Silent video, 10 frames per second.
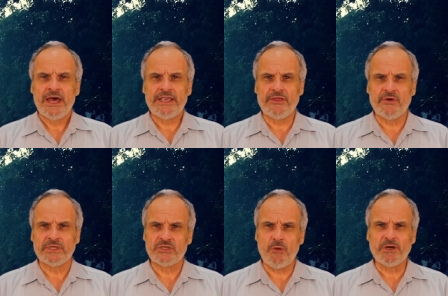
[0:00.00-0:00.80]
Now, there
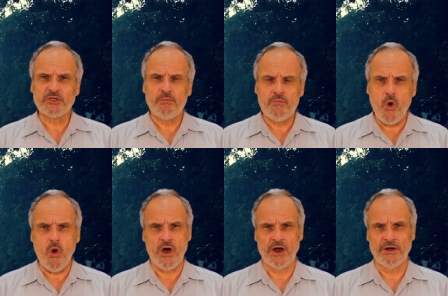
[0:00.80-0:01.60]
is so much
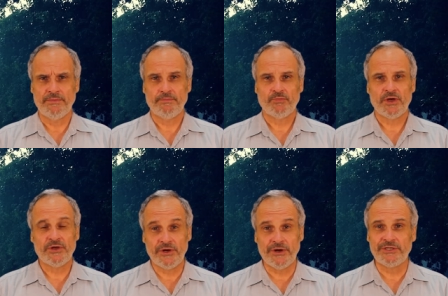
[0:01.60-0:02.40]
more
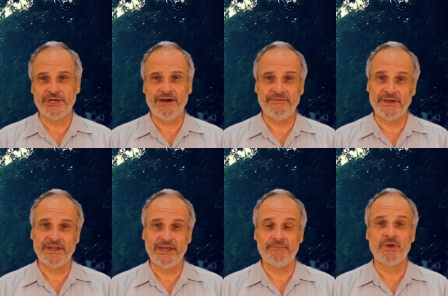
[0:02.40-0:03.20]
to
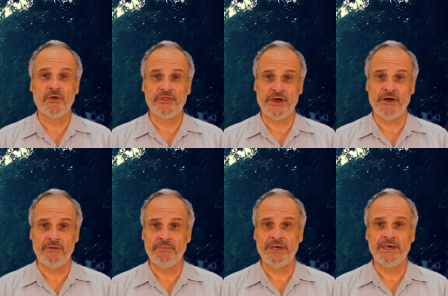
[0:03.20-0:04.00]
Gurdjieffian
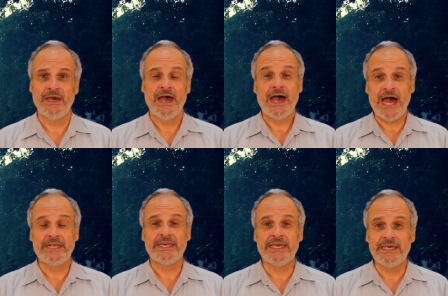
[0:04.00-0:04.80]
hypnotherapy
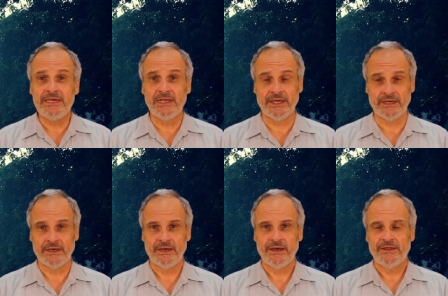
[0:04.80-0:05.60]
and healing
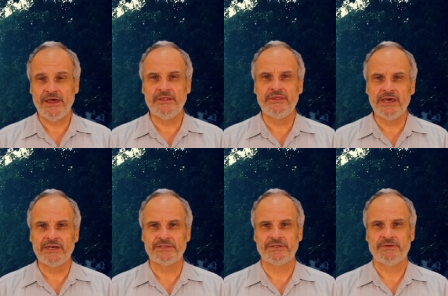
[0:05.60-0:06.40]
than
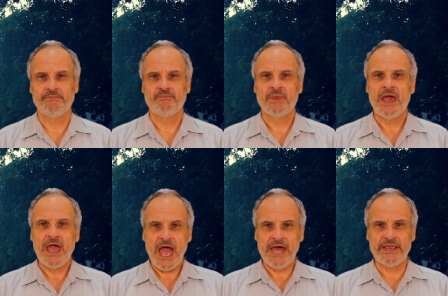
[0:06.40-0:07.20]
this,
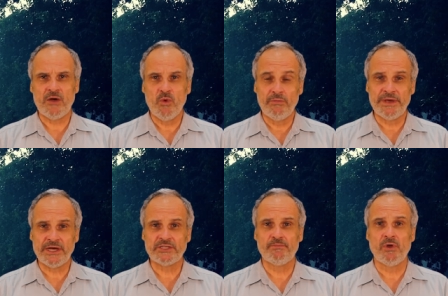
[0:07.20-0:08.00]
and I will be
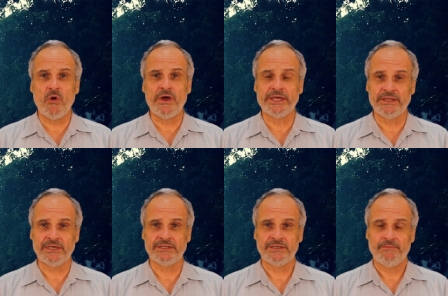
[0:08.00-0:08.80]
exploring
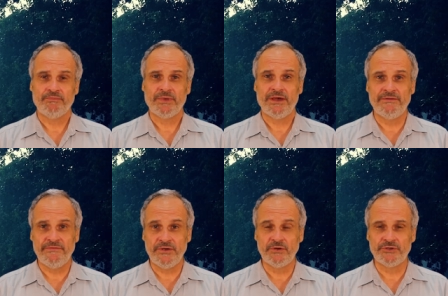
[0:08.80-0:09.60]
this in
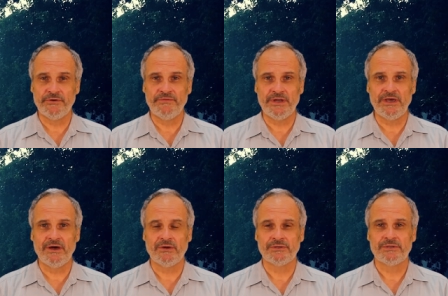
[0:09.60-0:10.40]
future
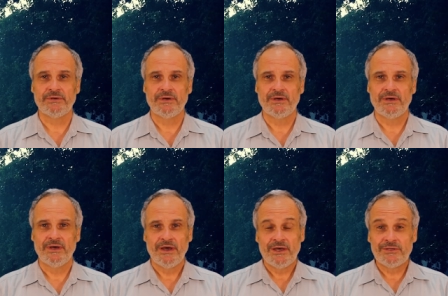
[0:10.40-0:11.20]
videos.
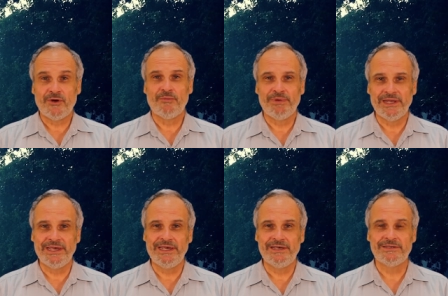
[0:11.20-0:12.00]
So
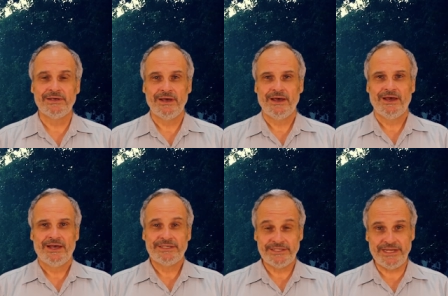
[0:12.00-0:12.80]
please
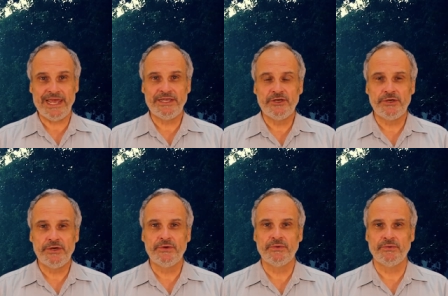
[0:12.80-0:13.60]
stay
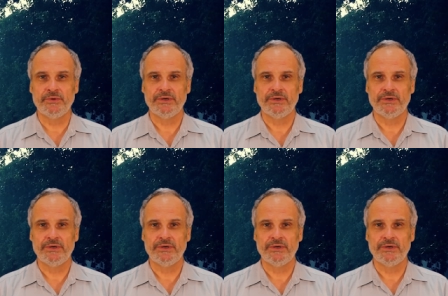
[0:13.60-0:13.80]
tuned.